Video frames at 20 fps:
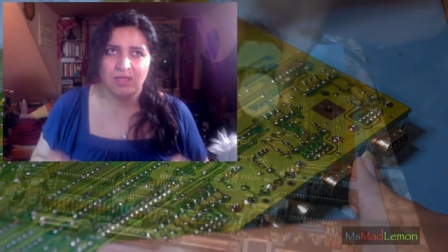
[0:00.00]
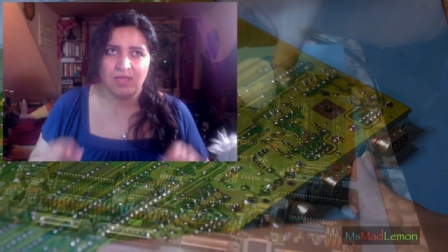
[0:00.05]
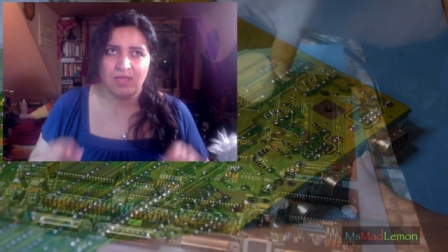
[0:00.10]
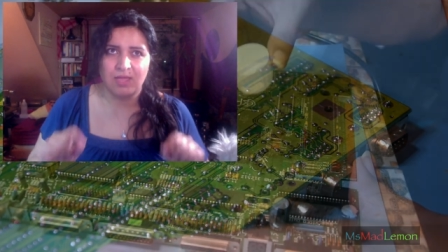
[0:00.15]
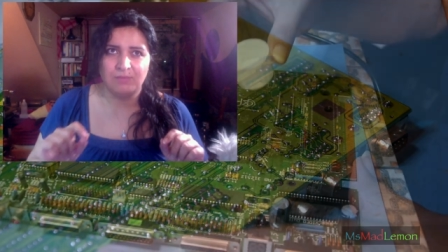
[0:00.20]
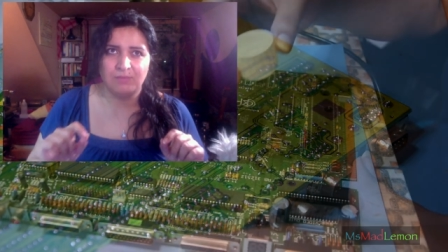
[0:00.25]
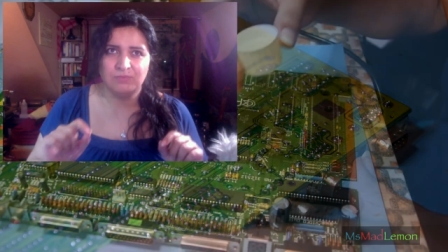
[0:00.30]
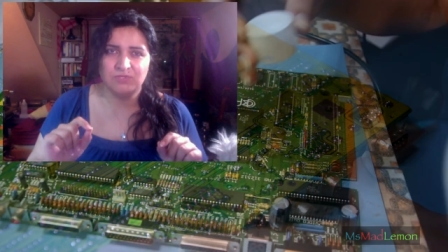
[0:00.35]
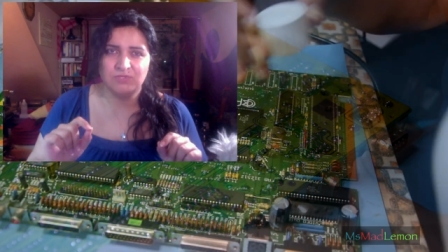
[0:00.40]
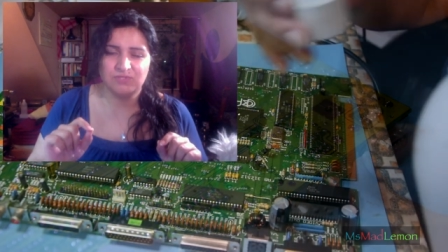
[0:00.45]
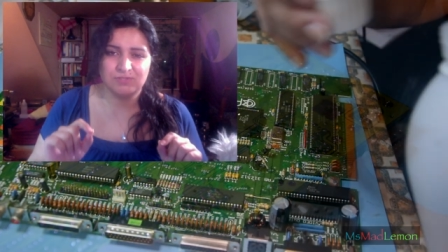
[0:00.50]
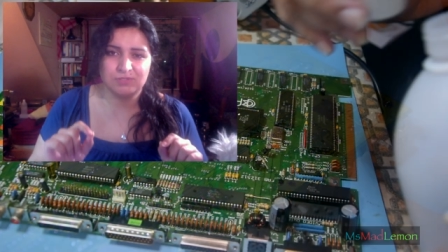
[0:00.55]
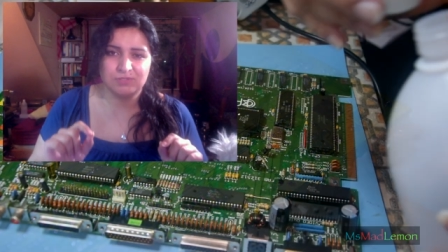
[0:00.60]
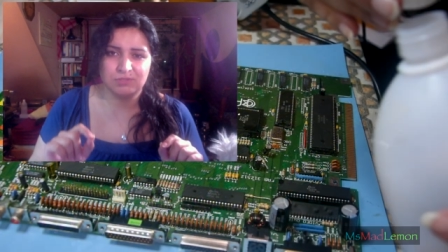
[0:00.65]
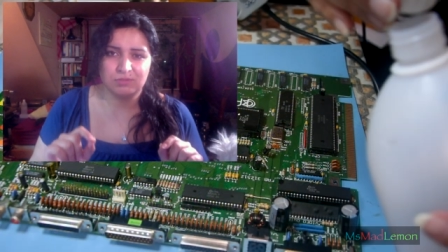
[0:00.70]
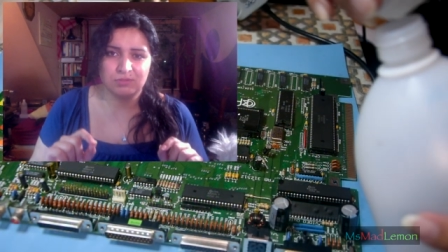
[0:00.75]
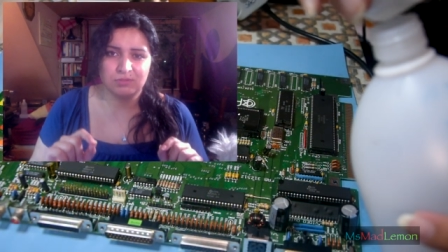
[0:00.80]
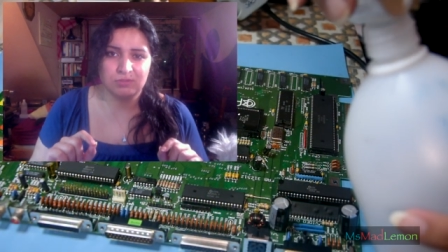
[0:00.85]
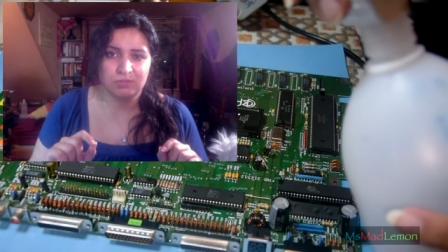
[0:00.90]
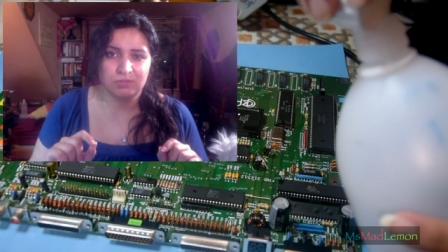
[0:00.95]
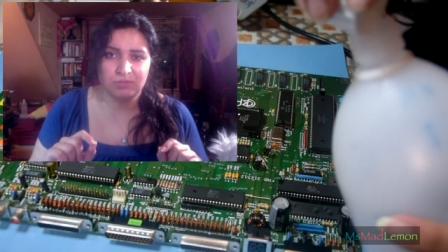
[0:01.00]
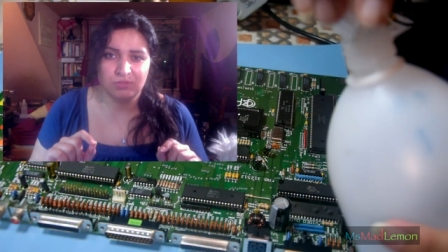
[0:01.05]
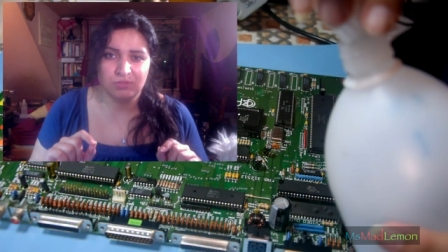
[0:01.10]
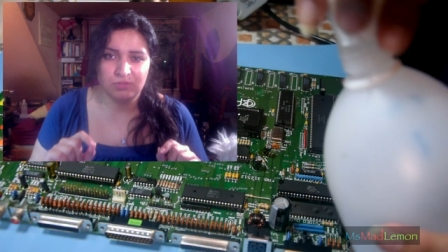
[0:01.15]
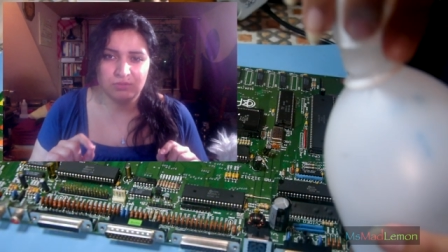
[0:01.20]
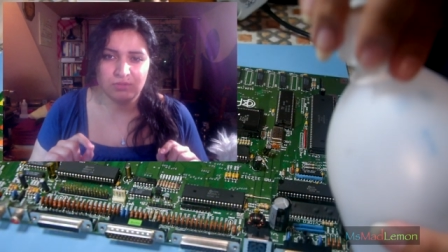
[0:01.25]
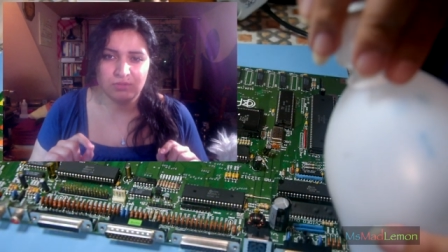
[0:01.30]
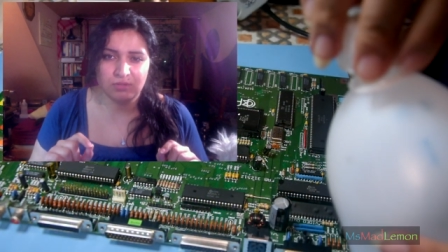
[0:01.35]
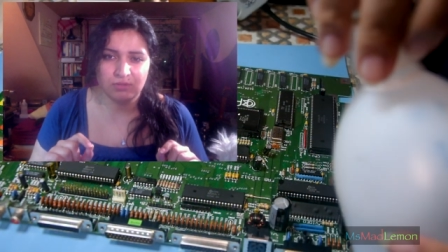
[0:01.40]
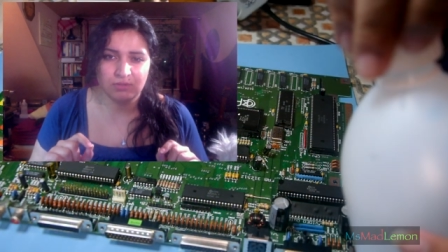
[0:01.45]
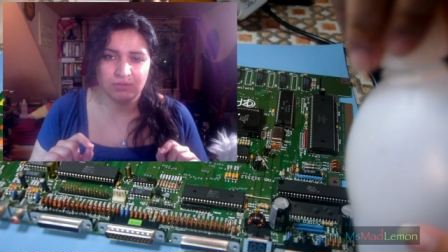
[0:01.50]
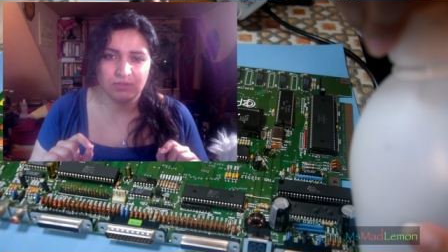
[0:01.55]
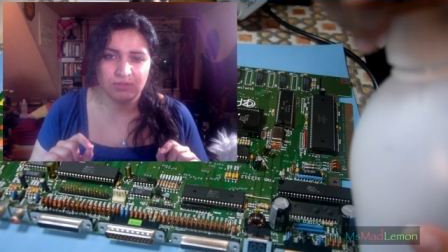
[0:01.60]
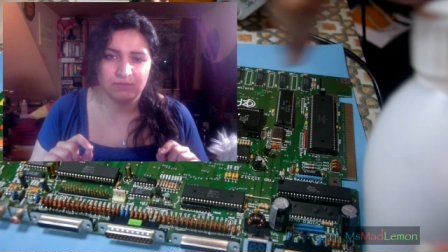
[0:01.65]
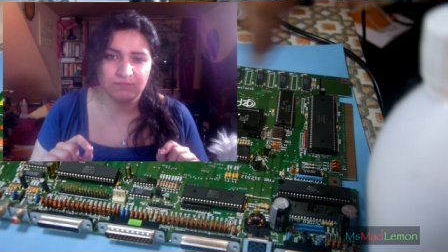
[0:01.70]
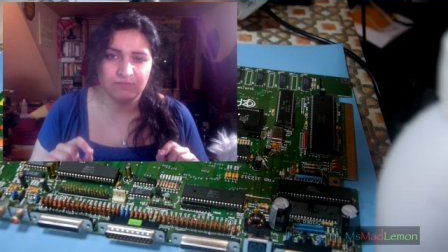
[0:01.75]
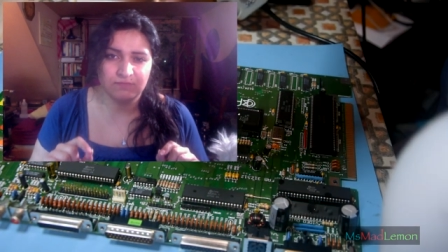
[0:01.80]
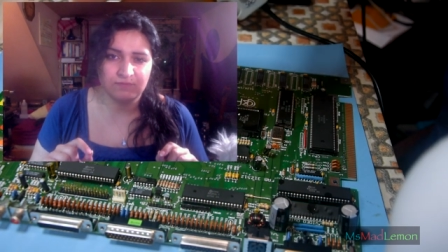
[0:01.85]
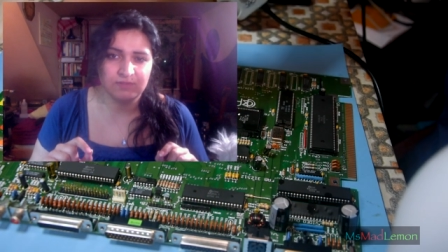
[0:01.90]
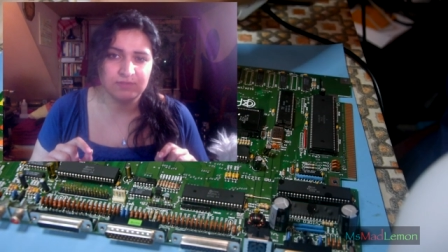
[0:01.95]
I'm just not
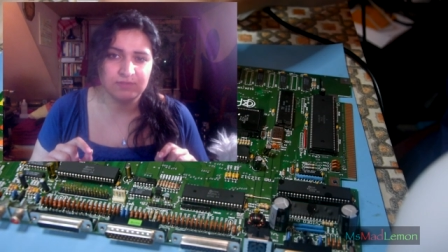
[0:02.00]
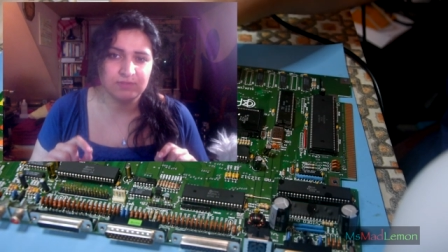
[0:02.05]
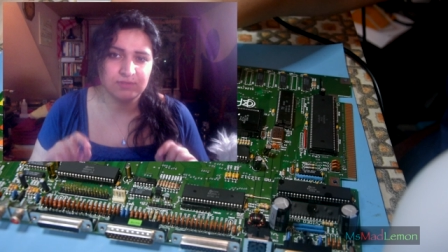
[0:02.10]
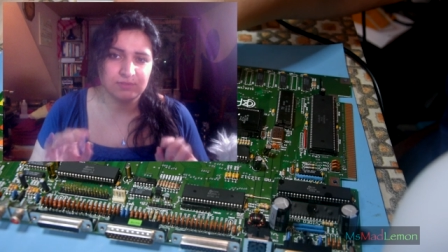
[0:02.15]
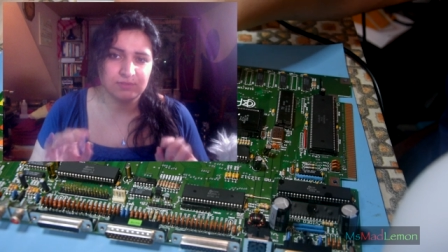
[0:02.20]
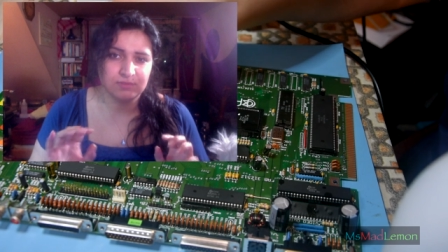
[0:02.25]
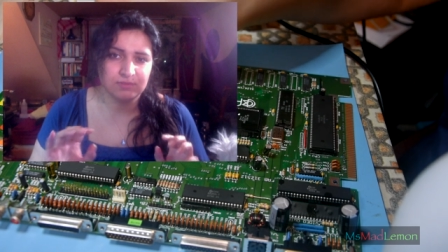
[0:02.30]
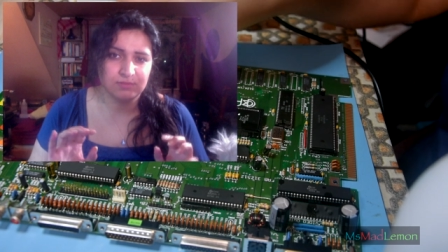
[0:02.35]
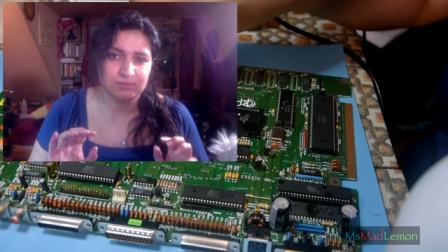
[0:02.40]
convinced